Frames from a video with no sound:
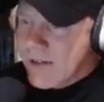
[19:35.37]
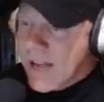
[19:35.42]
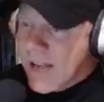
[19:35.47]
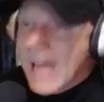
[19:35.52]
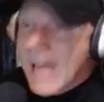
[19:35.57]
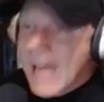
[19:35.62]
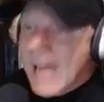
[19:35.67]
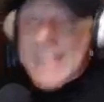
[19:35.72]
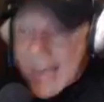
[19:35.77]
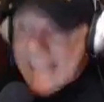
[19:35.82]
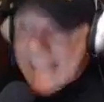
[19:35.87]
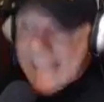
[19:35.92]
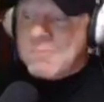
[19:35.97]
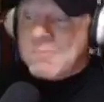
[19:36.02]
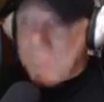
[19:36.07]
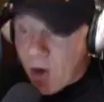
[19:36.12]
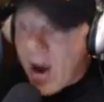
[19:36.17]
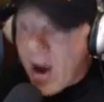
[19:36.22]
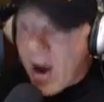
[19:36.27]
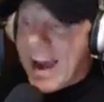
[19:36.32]
Yes,
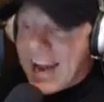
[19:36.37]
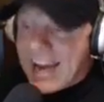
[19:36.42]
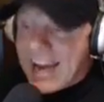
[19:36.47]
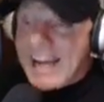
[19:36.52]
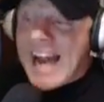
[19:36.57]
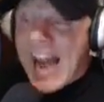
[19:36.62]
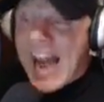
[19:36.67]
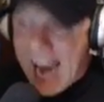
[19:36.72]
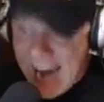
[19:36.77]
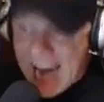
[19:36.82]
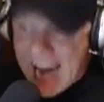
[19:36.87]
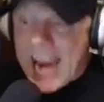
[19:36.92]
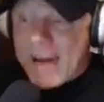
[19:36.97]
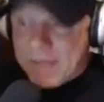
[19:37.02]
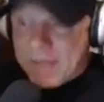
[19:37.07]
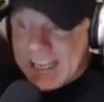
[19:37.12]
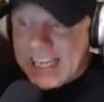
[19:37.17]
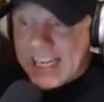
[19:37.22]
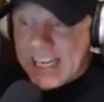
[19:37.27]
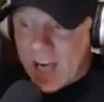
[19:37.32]
Brian, I am
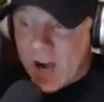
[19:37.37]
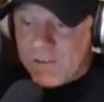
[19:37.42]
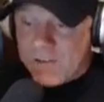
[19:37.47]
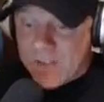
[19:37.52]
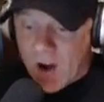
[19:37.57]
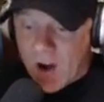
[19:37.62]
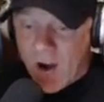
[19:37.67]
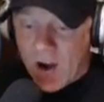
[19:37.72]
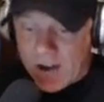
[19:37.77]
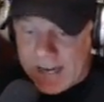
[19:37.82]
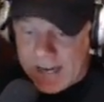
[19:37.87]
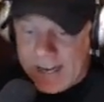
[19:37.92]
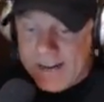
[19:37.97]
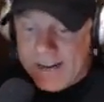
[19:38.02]
getting off target.